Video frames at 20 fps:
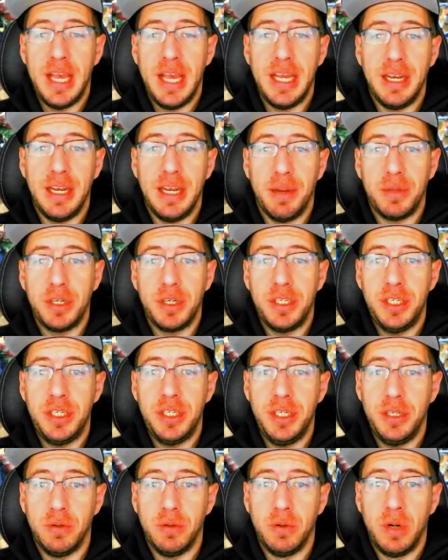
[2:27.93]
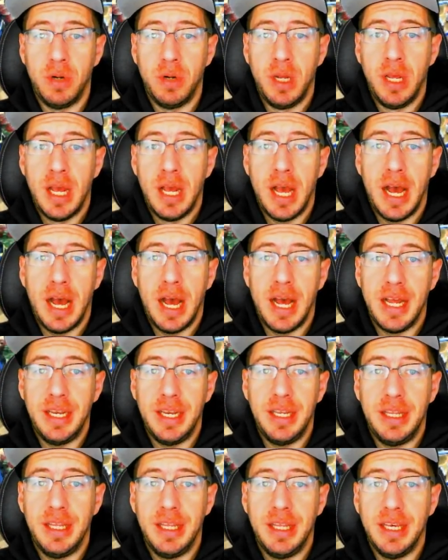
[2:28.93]
And number two,
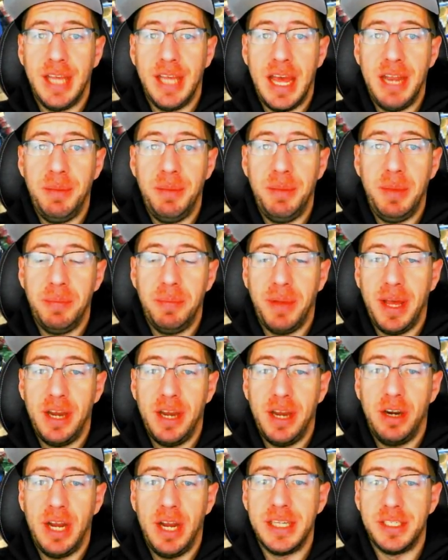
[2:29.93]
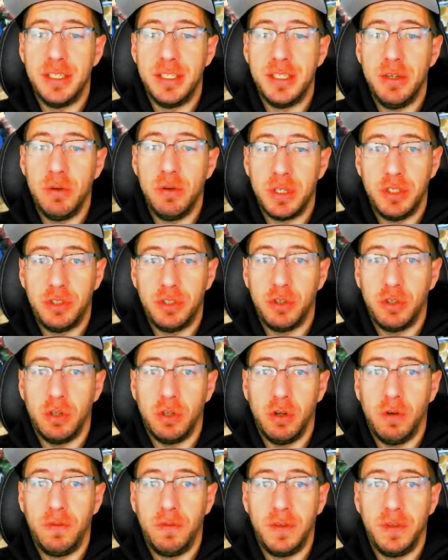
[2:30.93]
the enemy player has no
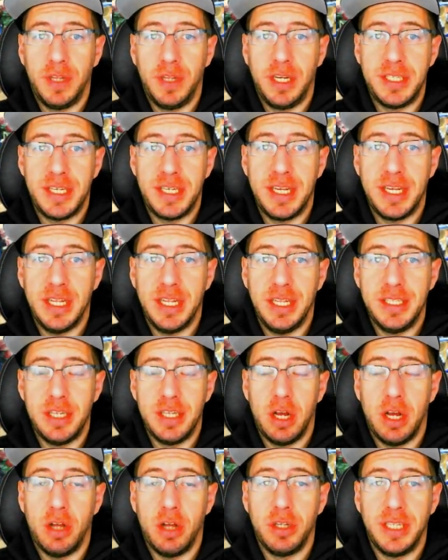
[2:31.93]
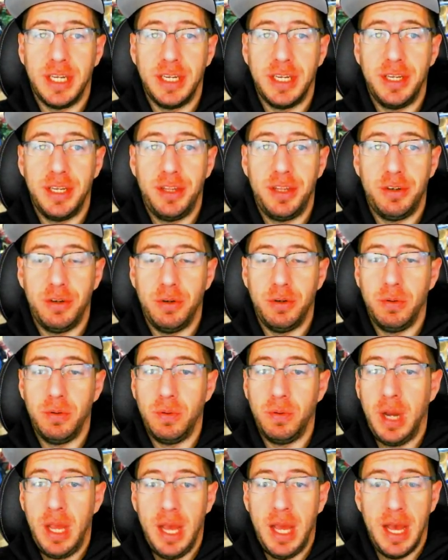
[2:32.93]
control over their skill. It's all done
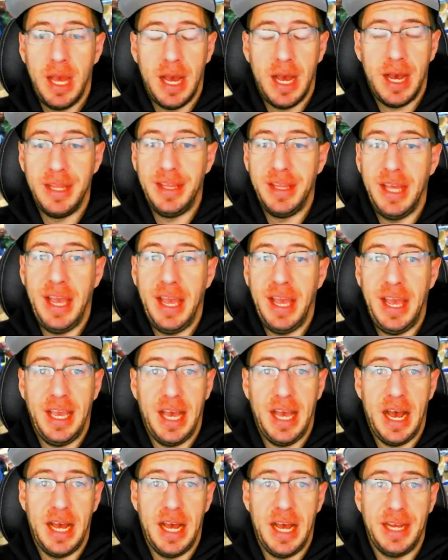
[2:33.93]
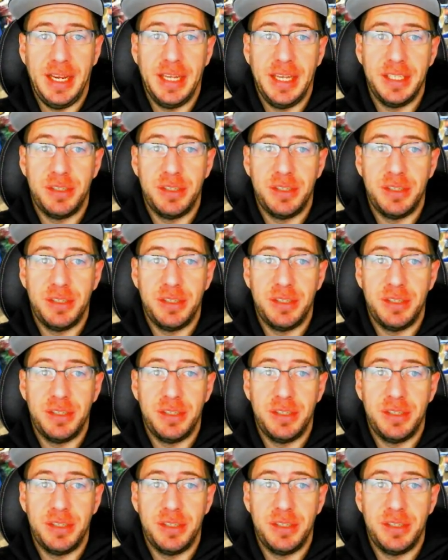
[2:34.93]
through the AI.